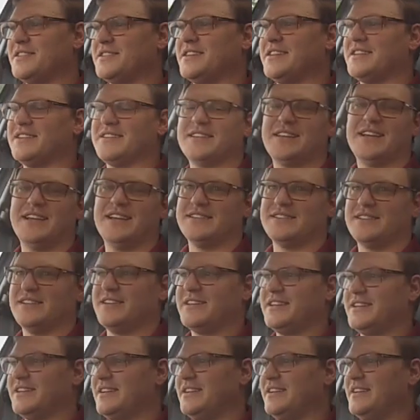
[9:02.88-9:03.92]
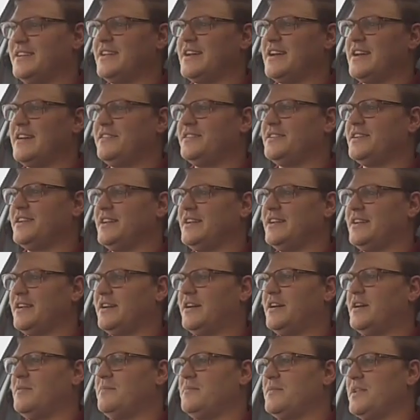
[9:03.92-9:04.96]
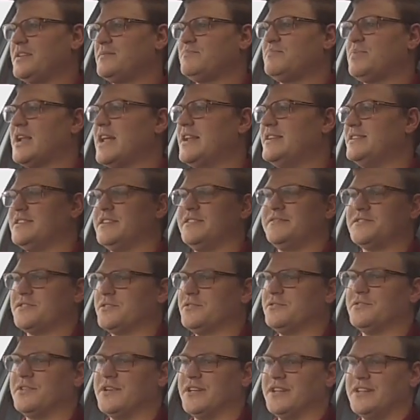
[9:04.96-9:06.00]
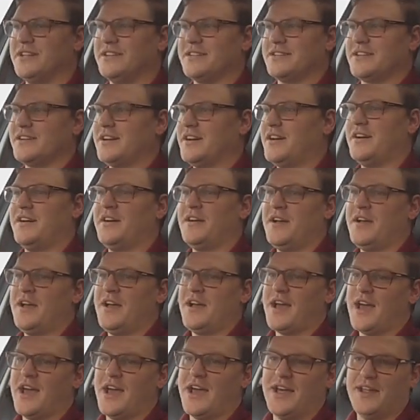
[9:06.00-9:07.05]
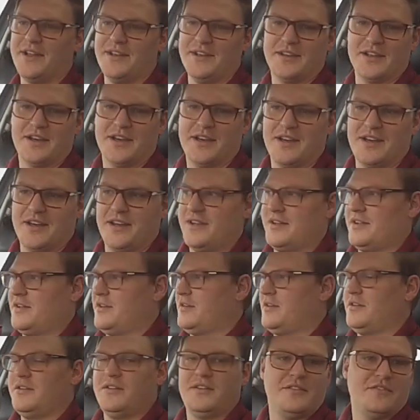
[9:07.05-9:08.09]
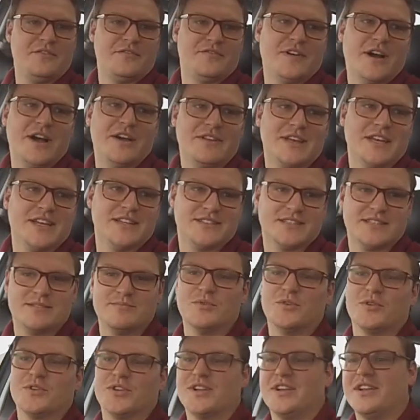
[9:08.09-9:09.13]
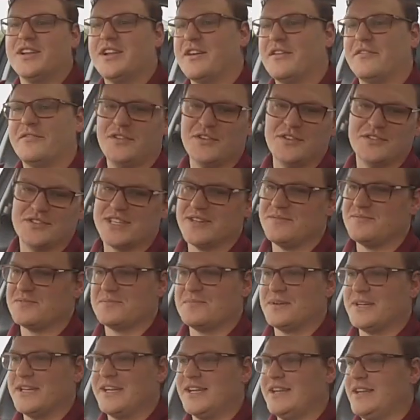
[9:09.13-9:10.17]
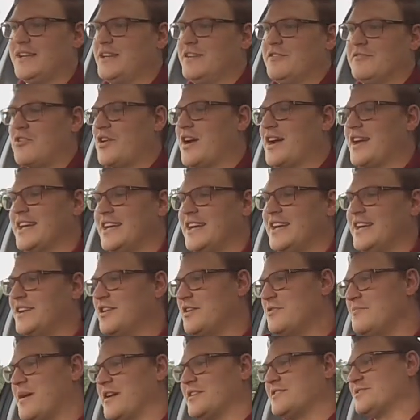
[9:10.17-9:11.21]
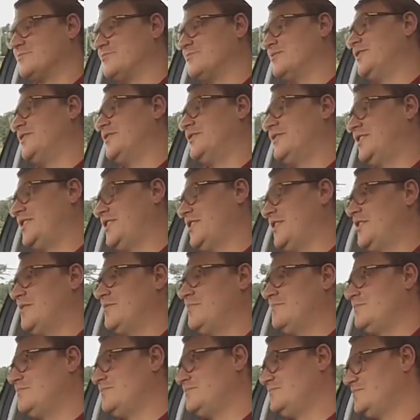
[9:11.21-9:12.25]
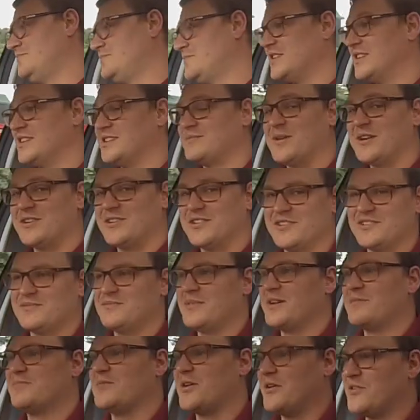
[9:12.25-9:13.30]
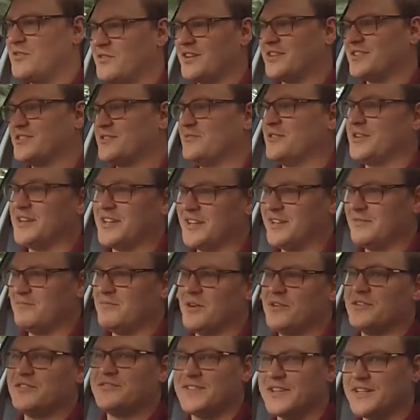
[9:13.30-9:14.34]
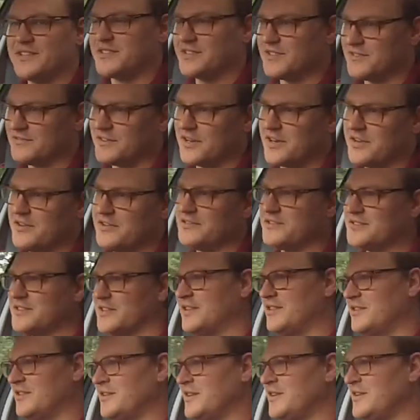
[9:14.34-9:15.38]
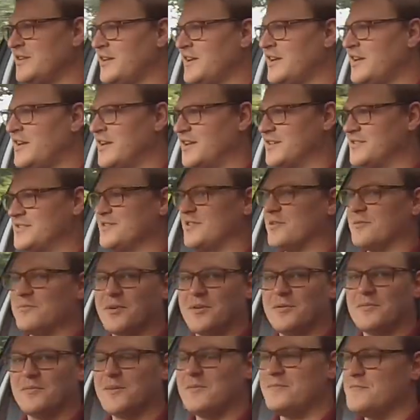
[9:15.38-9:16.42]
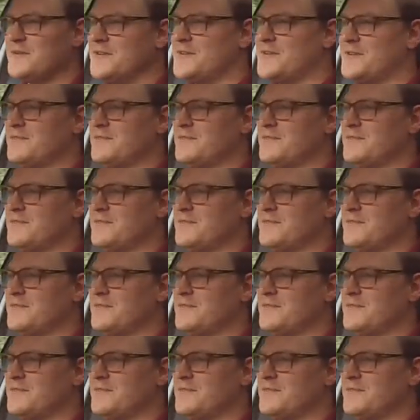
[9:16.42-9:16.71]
6 gears like I did in the Audi. There's plenty of torque in this car, and 5 gears is more than enough. You seem to be in the right gear no matter what. Especially to make progress quicker than most things on the road, so it's not a problem.